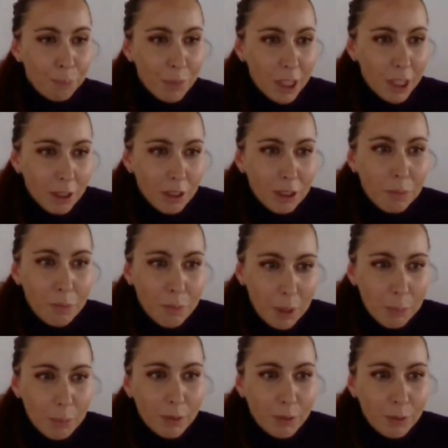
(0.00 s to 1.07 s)
Millions of
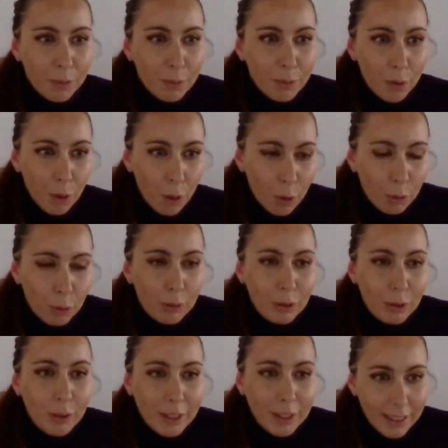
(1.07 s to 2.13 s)
people flowed
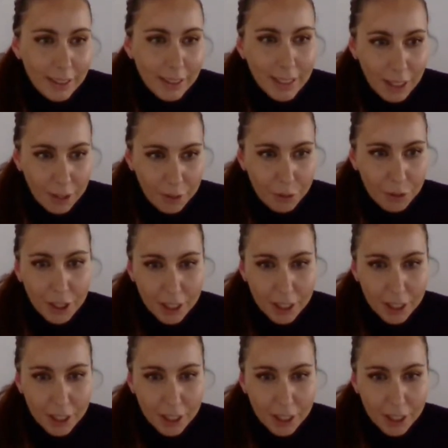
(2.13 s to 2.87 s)
to seek safer,